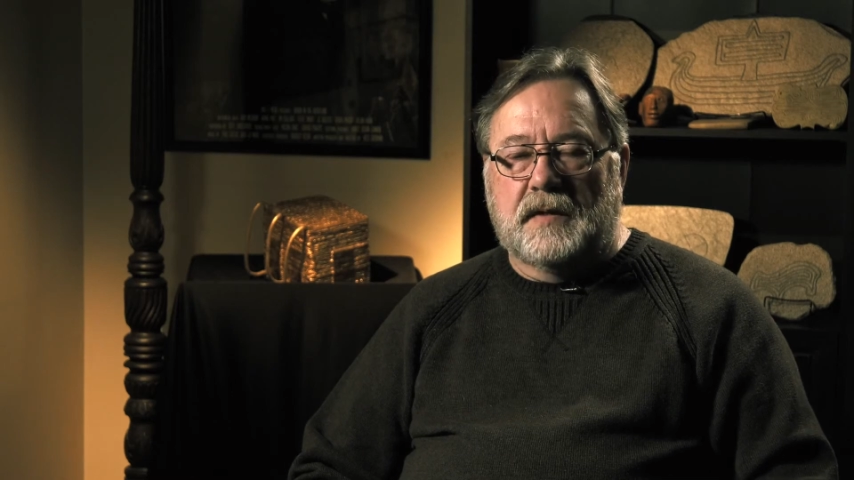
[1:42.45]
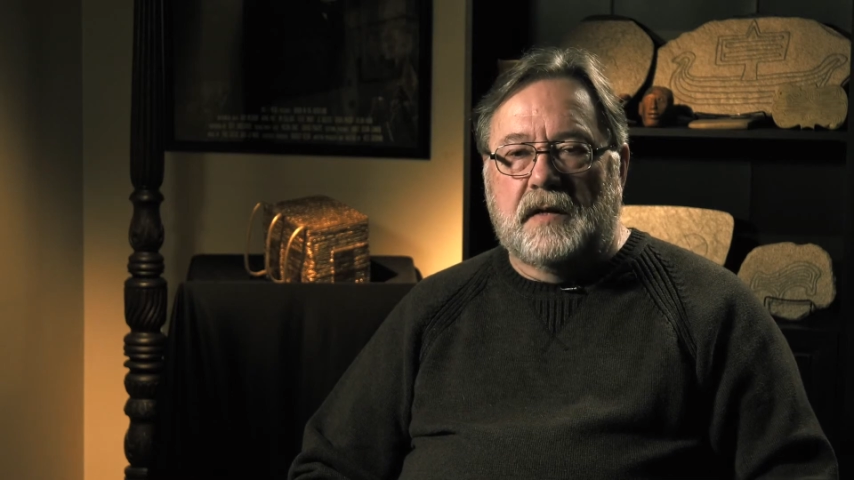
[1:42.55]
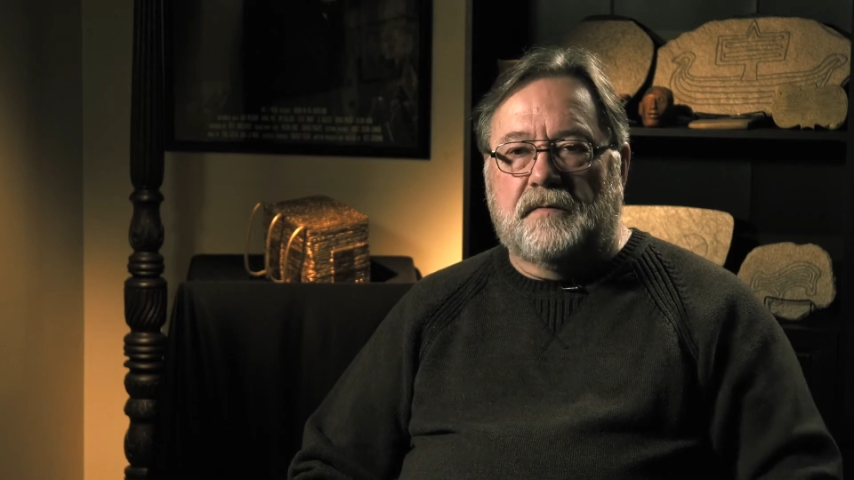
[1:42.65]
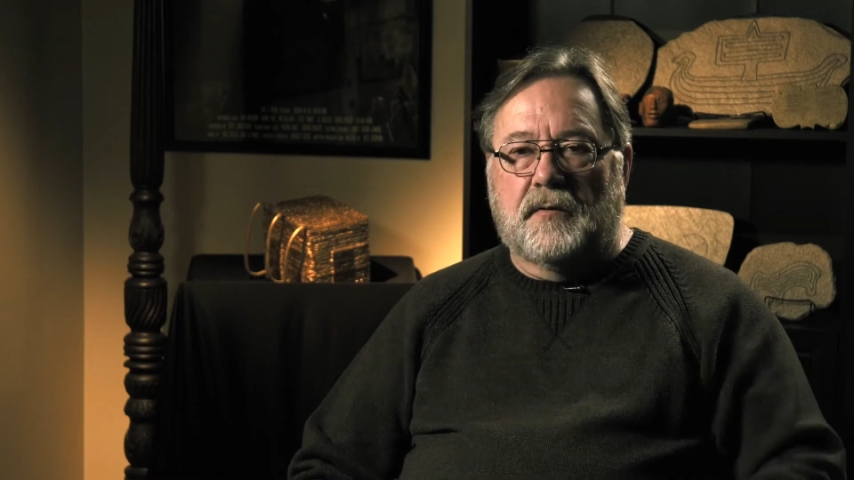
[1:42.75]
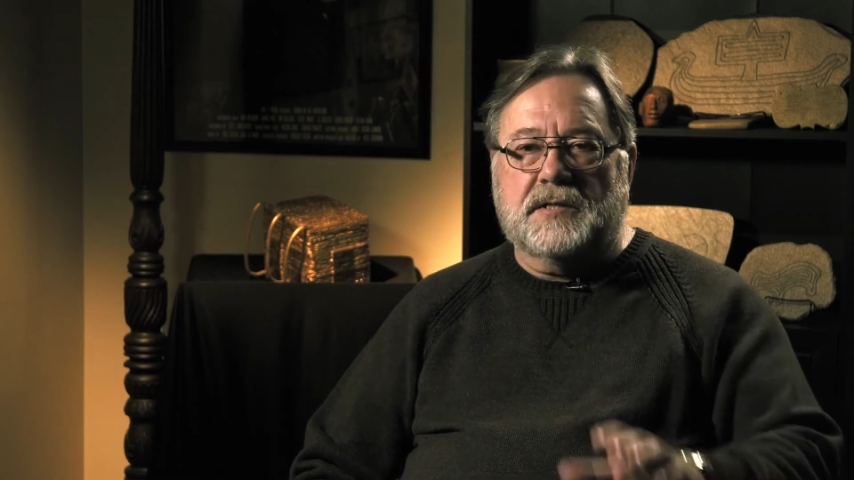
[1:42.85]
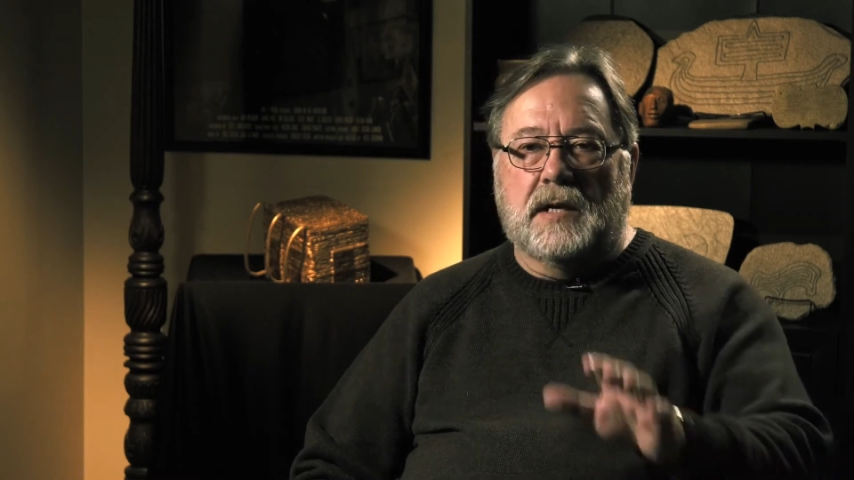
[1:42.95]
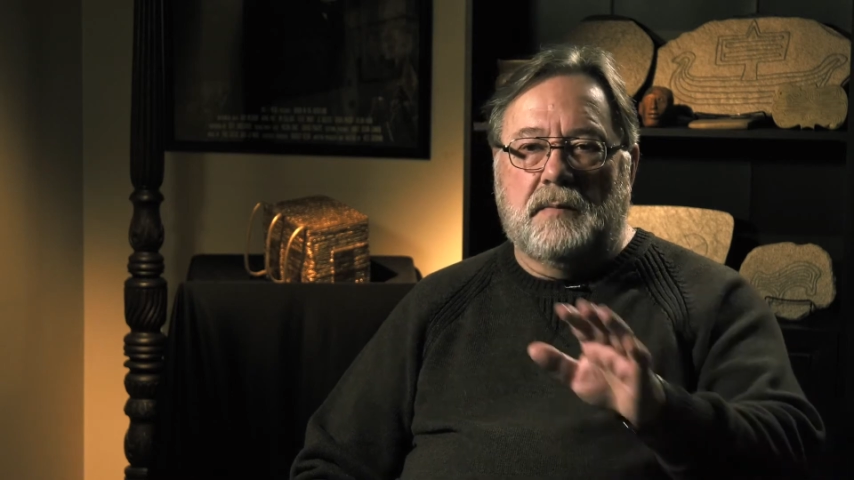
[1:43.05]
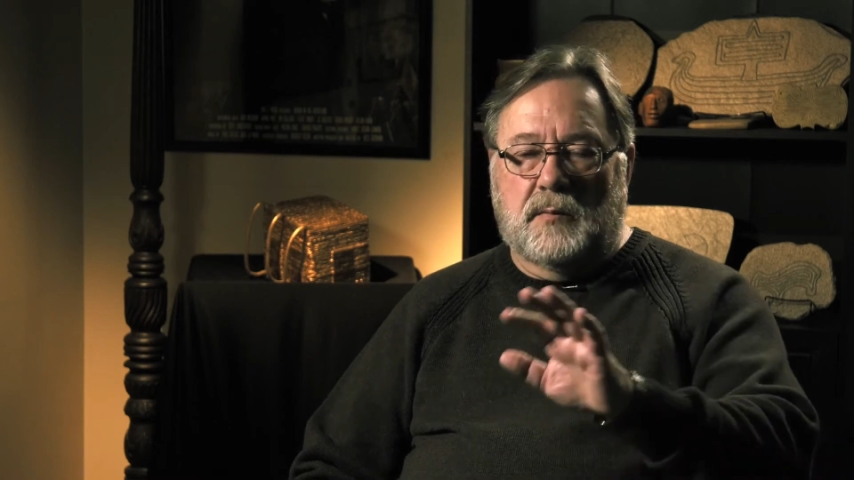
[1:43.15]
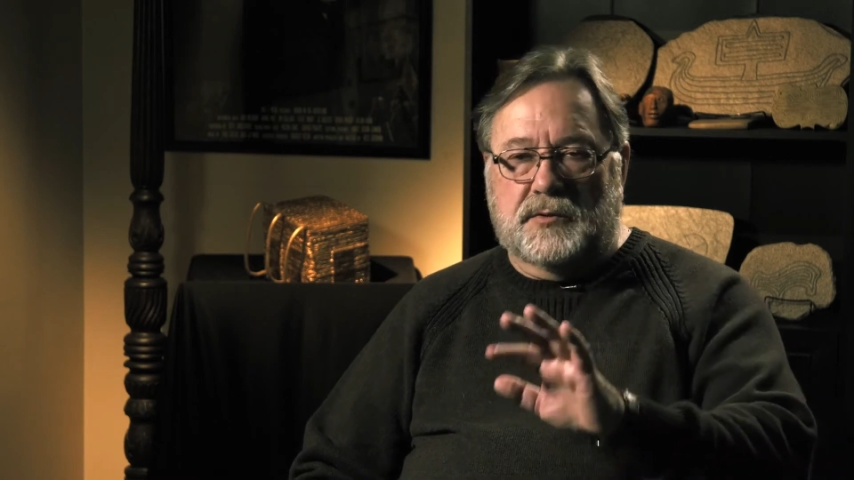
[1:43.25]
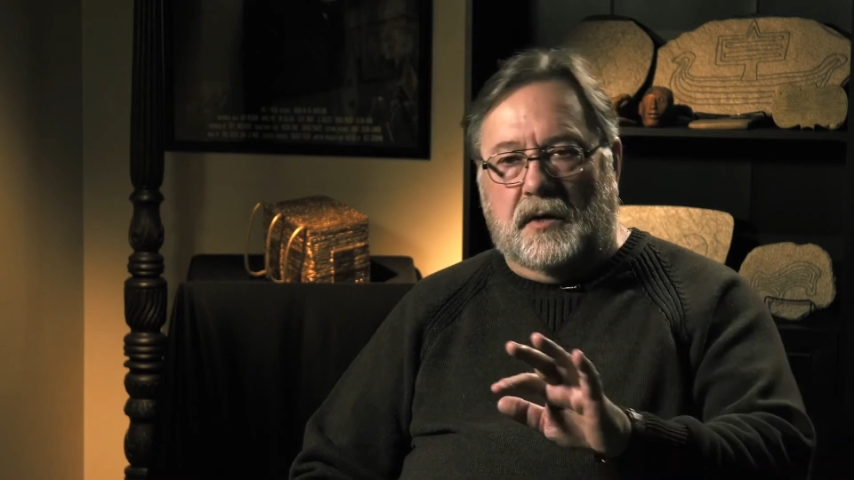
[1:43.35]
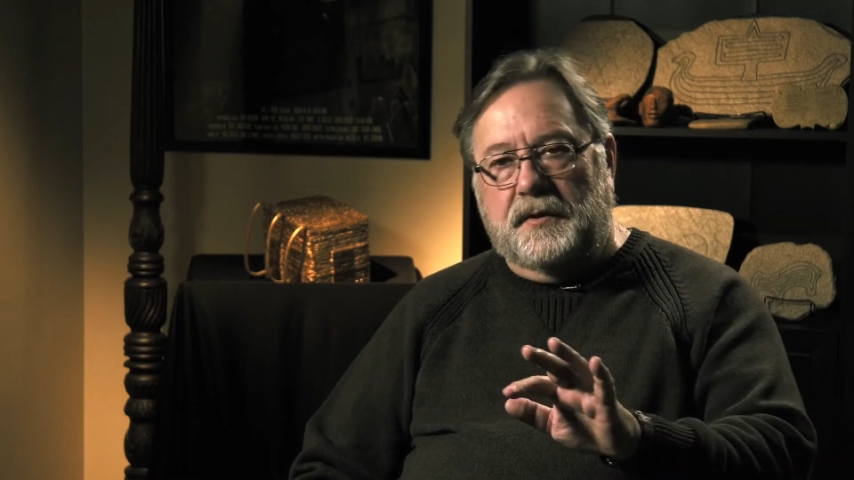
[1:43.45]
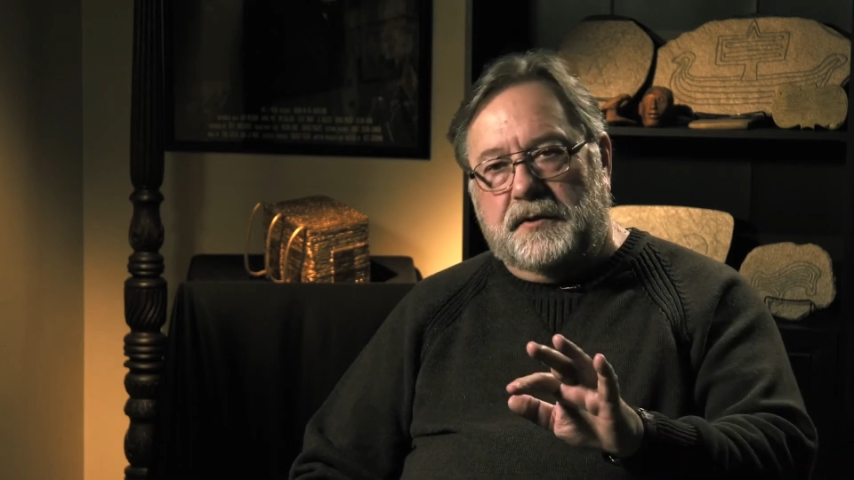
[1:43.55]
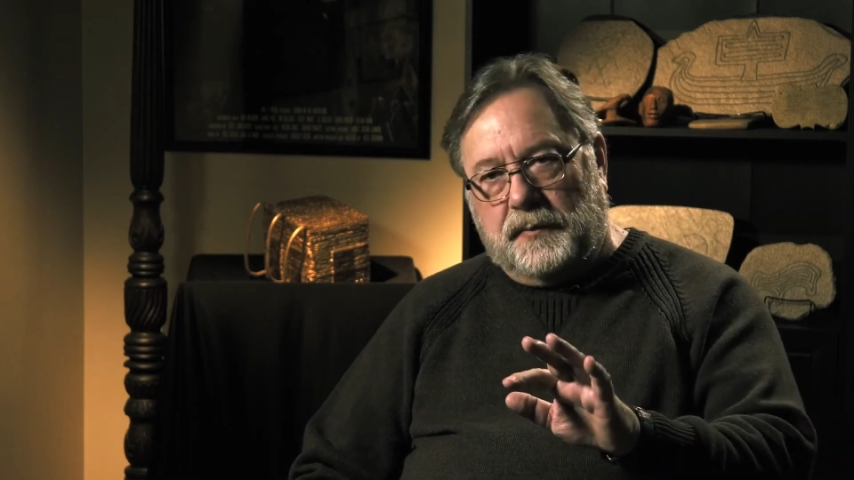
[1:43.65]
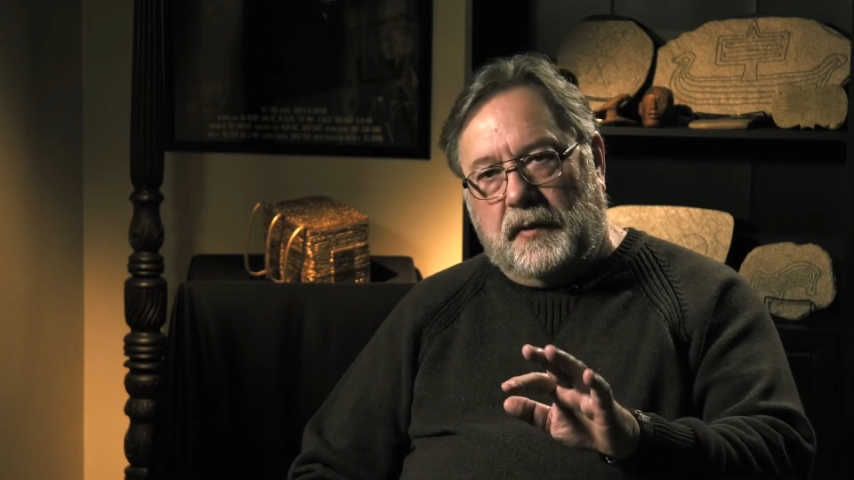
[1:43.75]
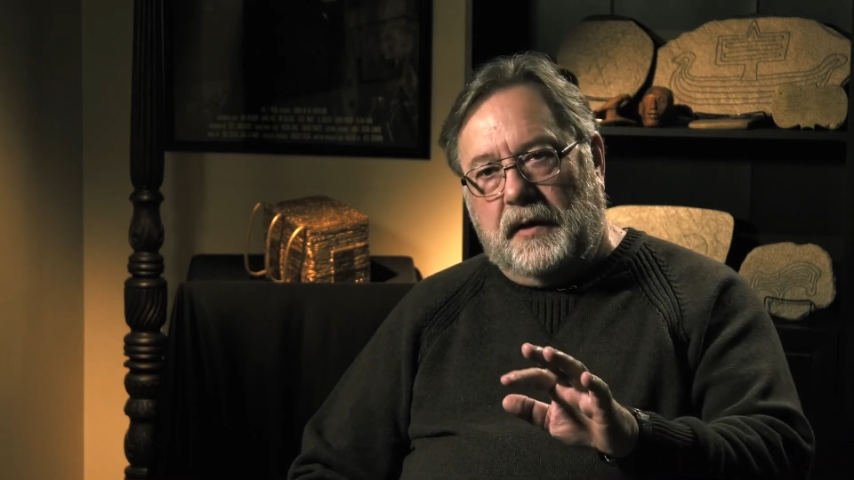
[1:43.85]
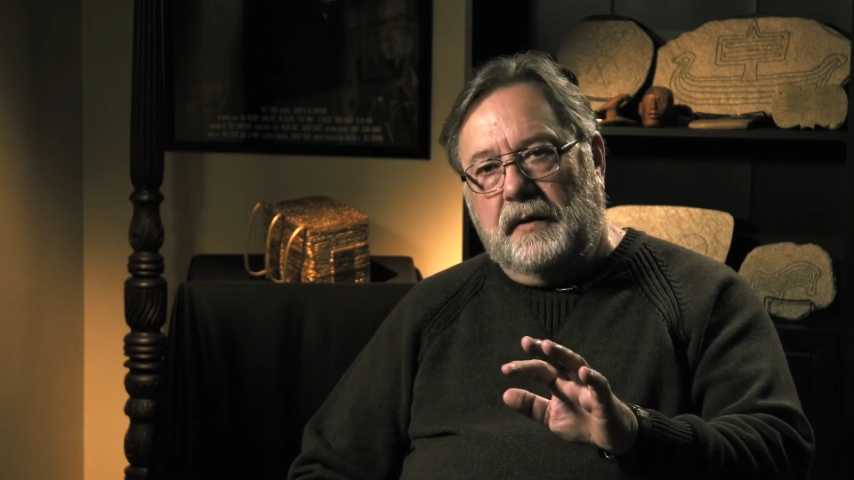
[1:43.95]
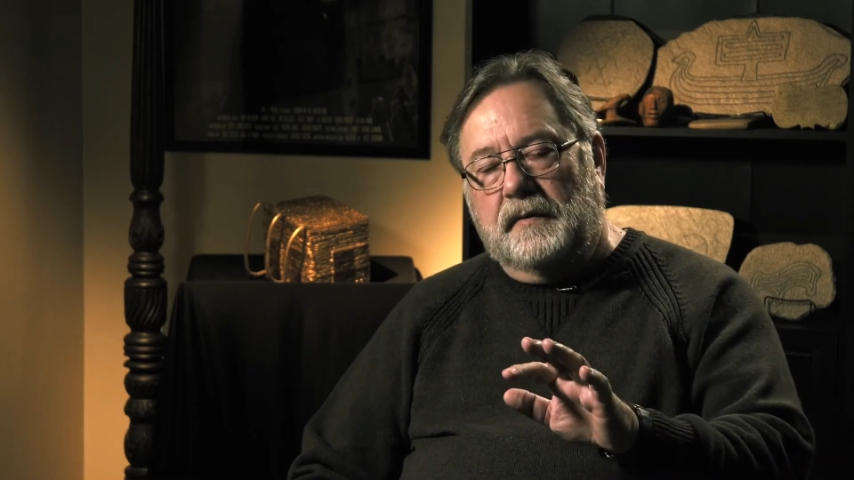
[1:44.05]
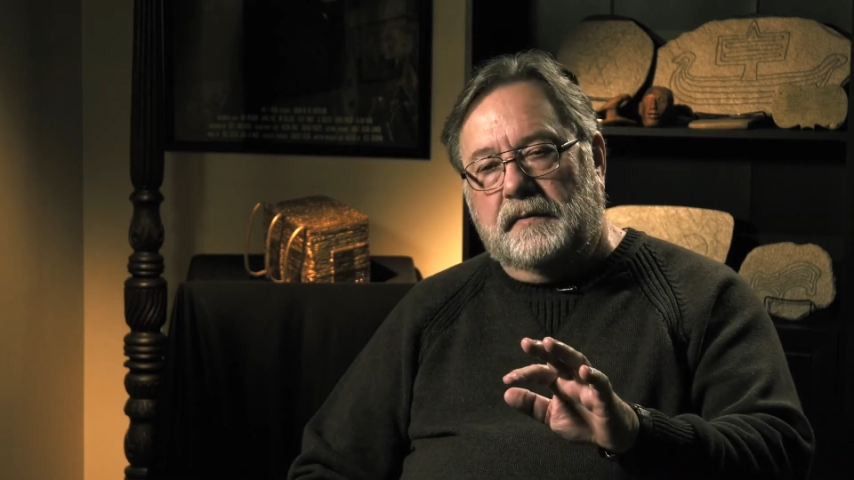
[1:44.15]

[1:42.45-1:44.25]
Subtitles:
First time it was on display.